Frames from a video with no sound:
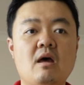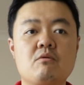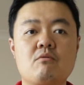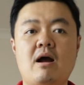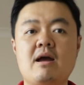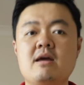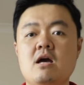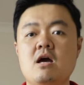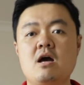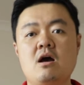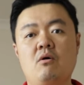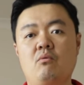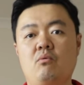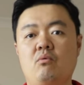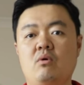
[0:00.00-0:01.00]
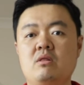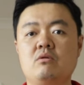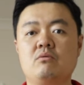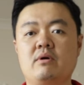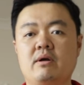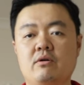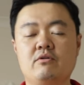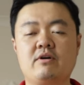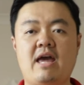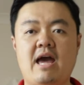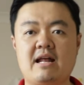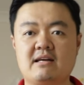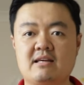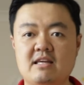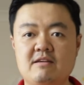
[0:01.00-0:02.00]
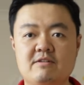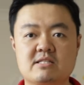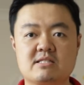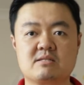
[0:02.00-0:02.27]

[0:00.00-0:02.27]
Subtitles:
Right? When we look at even